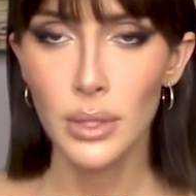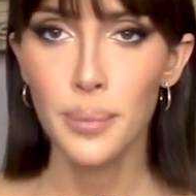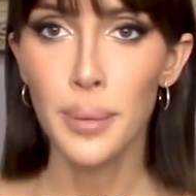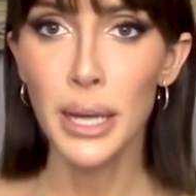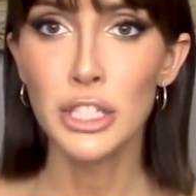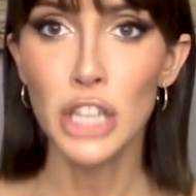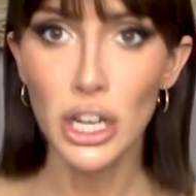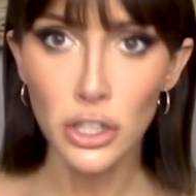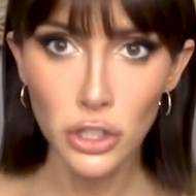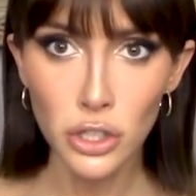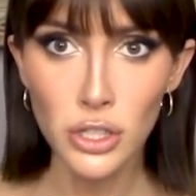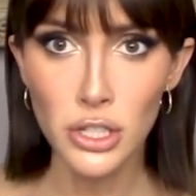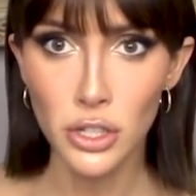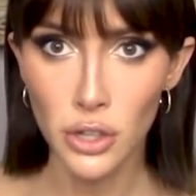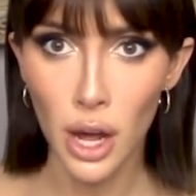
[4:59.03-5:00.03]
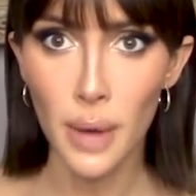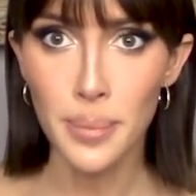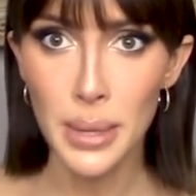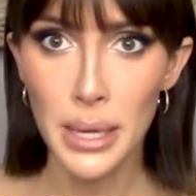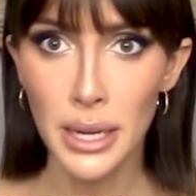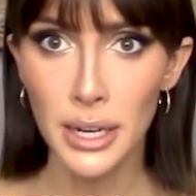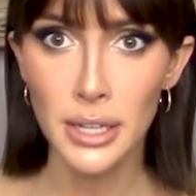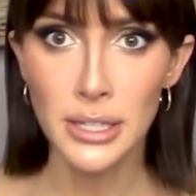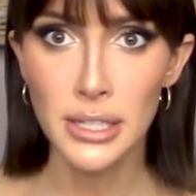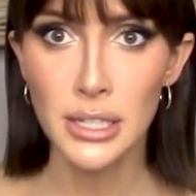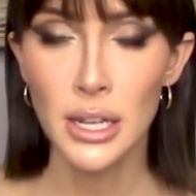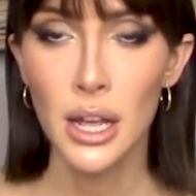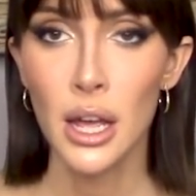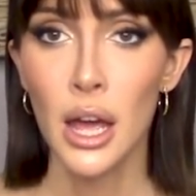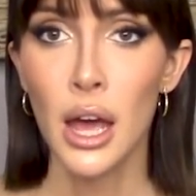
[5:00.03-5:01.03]
my genitals are not pierced.
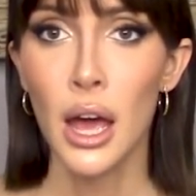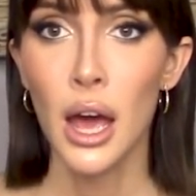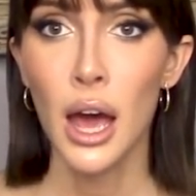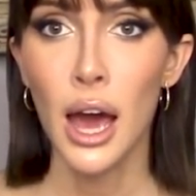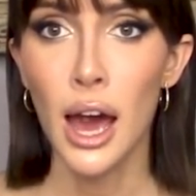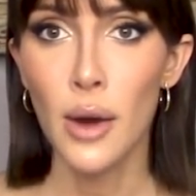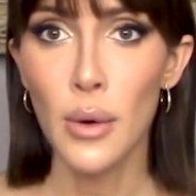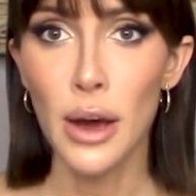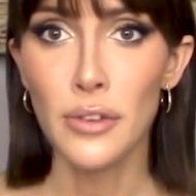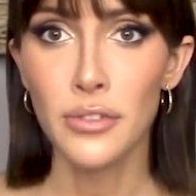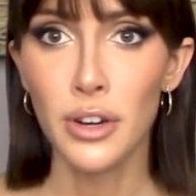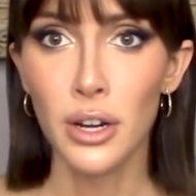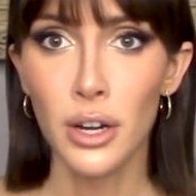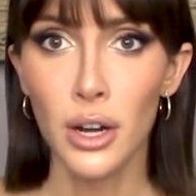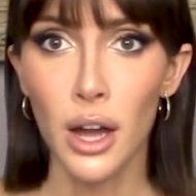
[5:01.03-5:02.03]
However,